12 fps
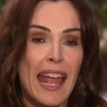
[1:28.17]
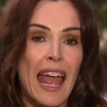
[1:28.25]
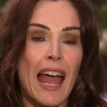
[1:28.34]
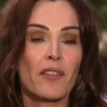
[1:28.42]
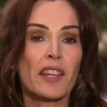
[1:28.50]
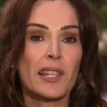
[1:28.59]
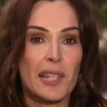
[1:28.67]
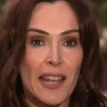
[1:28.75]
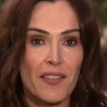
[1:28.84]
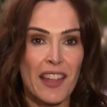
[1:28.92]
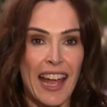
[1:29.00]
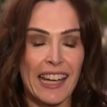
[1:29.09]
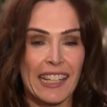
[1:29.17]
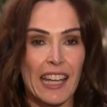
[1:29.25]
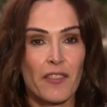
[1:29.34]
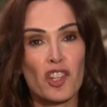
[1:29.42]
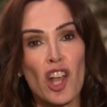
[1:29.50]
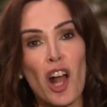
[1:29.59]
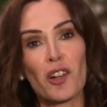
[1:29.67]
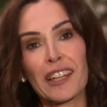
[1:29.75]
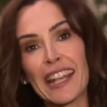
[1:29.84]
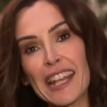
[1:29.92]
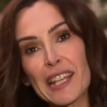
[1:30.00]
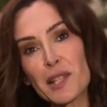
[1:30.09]
Having said that, if a child
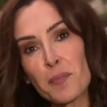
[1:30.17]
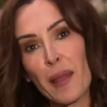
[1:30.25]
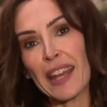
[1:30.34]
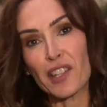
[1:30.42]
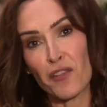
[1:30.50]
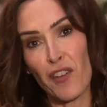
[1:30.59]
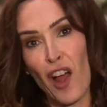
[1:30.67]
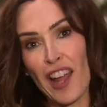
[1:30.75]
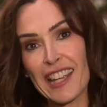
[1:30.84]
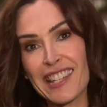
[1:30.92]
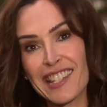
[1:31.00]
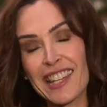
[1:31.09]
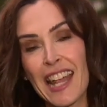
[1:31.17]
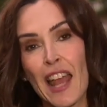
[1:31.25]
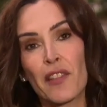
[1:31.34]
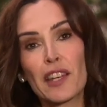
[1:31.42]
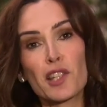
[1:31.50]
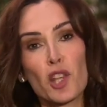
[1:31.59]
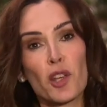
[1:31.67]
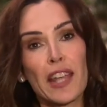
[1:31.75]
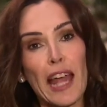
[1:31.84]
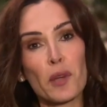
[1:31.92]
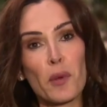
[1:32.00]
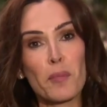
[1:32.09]
is being defiant, then it's
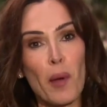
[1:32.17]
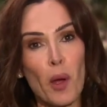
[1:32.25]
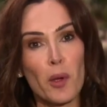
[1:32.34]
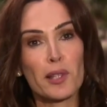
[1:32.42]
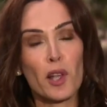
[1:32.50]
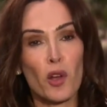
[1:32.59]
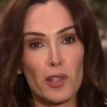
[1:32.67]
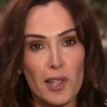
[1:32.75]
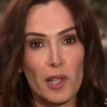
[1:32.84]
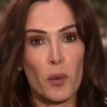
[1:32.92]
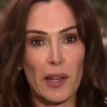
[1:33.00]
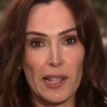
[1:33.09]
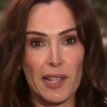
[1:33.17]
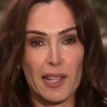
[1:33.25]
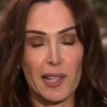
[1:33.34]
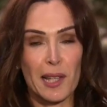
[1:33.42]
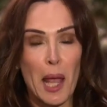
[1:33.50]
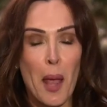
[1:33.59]
okay to impose consequences.